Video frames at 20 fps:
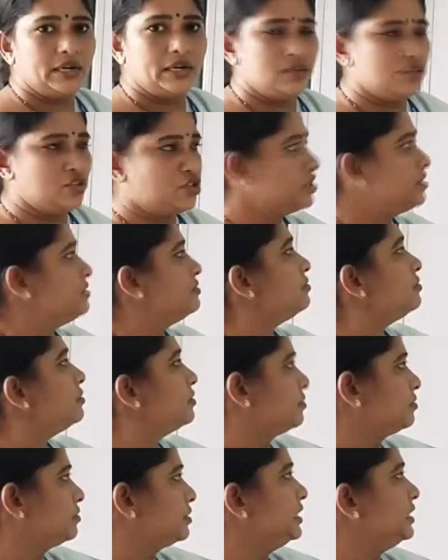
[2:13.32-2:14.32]
condition,
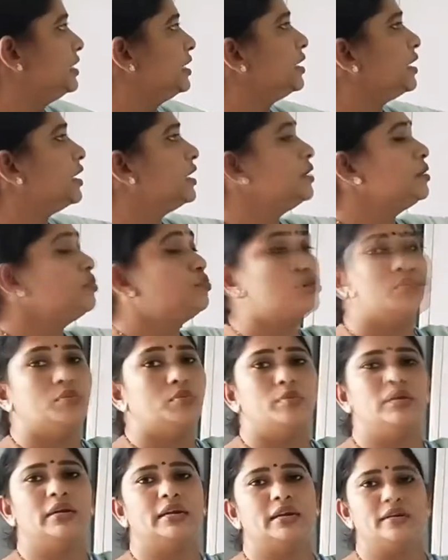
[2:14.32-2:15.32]
real and
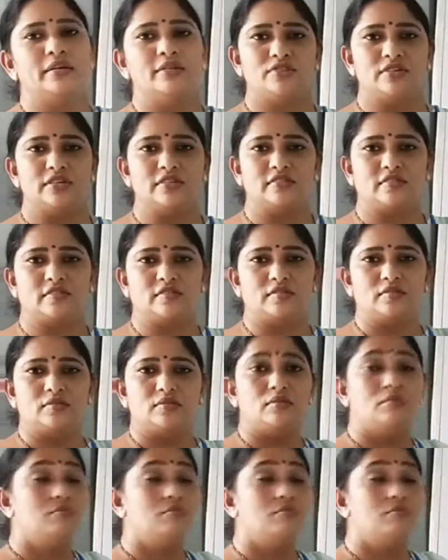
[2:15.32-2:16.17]
probable conditions.